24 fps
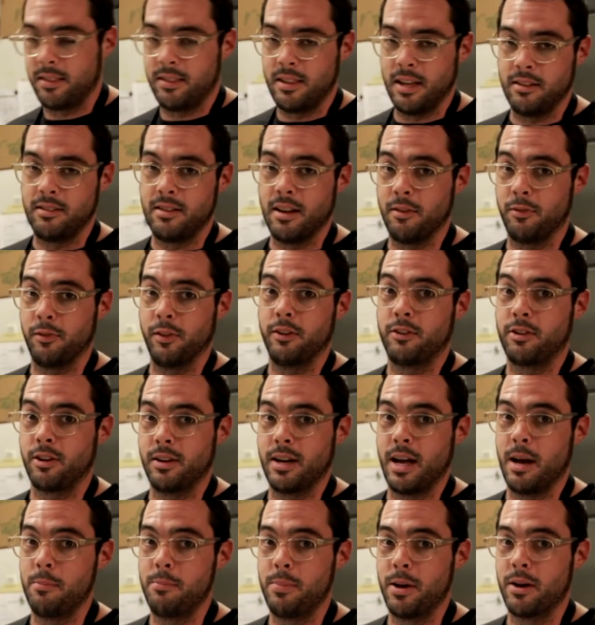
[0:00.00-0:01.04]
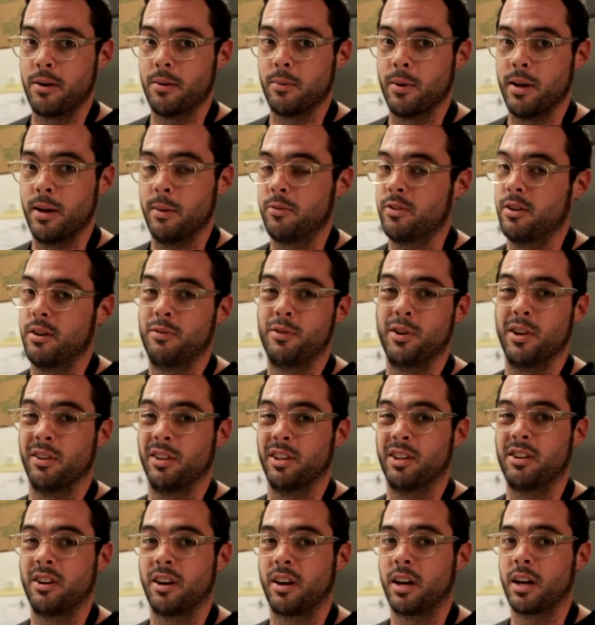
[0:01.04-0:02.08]
They definitely turn out better ribs, and if you're
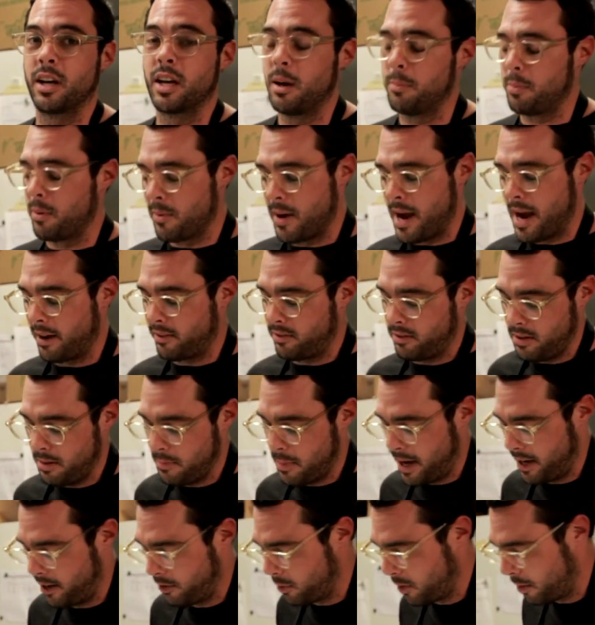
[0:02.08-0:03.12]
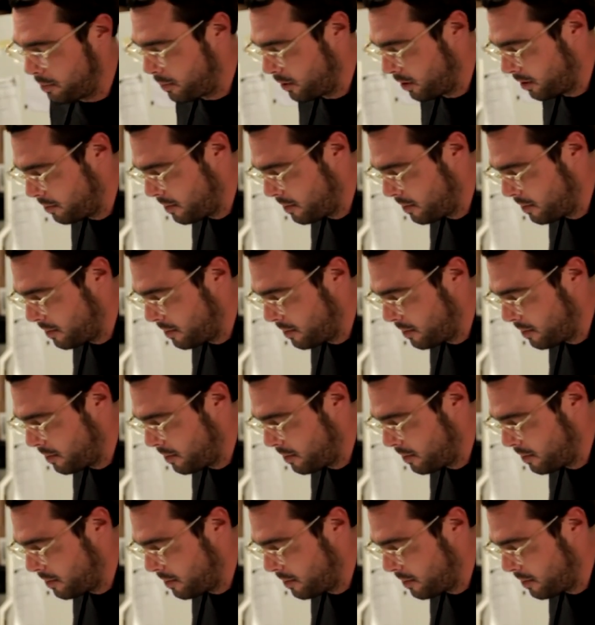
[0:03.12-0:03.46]
only cooking a couple racks, you might as well pull